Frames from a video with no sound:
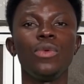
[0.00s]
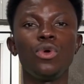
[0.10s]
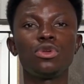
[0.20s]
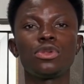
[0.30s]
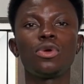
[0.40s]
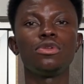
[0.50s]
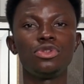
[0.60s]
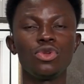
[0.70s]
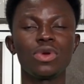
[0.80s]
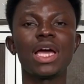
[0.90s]
We also got to
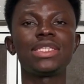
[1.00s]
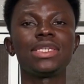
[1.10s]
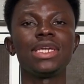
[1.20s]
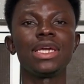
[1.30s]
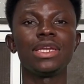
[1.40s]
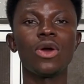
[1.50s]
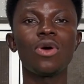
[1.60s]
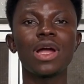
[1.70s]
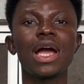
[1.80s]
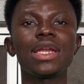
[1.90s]
know that the
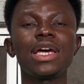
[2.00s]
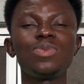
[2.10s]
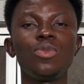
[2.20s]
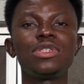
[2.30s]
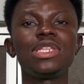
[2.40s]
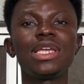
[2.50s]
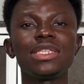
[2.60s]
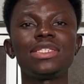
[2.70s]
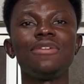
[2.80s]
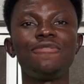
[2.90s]
organ that mostly
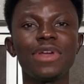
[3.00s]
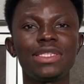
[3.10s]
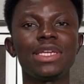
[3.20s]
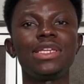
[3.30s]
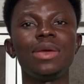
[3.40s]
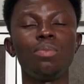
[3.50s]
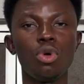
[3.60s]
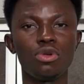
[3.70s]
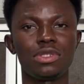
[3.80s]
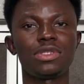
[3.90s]
gets infected the
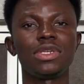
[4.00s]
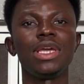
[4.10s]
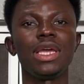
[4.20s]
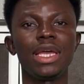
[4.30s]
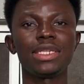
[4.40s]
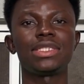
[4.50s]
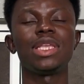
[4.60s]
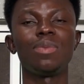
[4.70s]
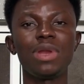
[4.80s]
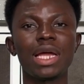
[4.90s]
most is
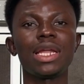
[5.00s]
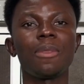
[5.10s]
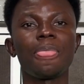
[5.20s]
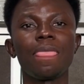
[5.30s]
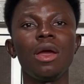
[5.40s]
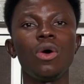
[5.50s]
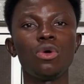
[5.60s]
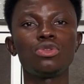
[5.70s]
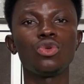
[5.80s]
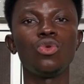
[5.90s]
the bladder.
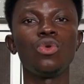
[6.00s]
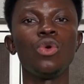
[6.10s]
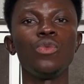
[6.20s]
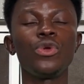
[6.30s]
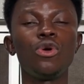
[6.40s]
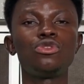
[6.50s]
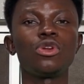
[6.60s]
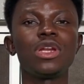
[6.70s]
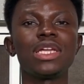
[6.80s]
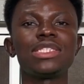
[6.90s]
Also, we got to know
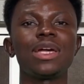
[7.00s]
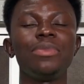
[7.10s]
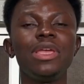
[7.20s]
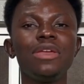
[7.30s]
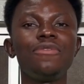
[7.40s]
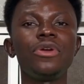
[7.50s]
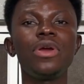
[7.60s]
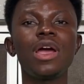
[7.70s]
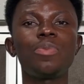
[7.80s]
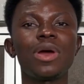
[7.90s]
that some
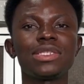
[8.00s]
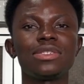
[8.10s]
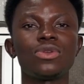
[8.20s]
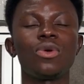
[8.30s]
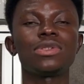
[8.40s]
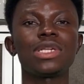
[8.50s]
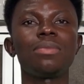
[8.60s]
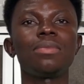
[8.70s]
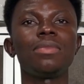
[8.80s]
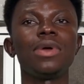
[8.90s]
behavioral practices or
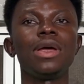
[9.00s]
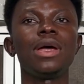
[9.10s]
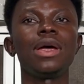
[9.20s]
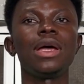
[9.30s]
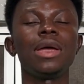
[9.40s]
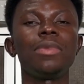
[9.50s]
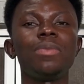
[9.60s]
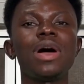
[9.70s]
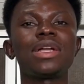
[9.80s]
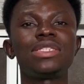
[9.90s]
some
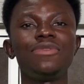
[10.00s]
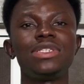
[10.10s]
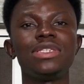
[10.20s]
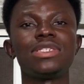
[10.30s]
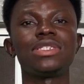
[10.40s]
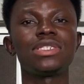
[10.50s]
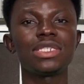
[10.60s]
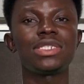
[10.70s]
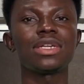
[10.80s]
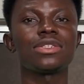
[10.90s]
activities
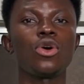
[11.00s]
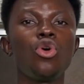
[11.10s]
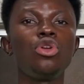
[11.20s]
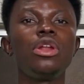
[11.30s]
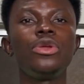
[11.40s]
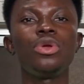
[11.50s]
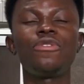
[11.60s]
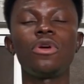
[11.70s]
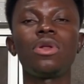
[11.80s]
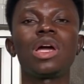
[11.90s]
such as holding urine
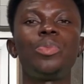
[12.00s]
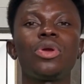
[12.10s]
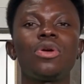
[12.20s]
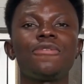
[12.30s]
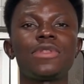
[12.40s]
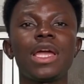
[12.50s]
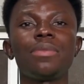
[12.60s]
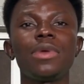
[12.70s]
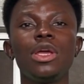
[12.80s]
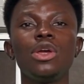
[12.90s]
for a longer period of
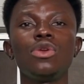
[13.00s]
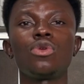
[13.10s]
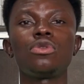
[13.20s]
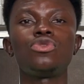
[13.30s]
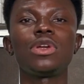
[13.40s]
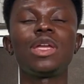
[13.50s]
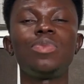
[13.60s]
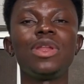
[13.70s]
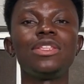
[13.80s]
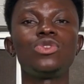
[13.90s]
time, not drinking
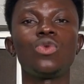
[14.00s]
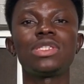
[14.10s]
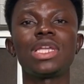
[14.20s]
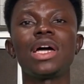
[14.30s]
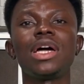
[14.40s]
plenty water,